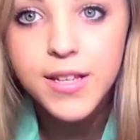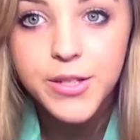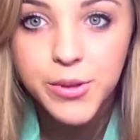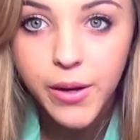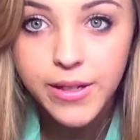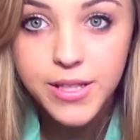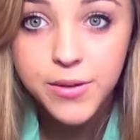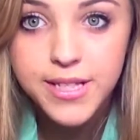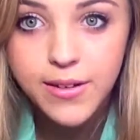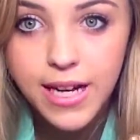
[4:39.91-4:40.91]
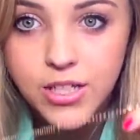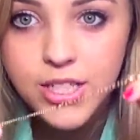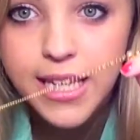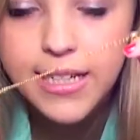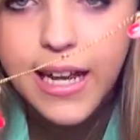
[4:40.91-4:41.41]
So what I would do is I would
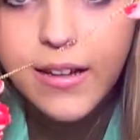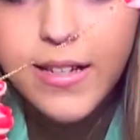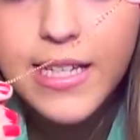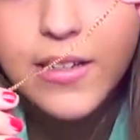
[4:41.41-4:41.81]
actually take a necklace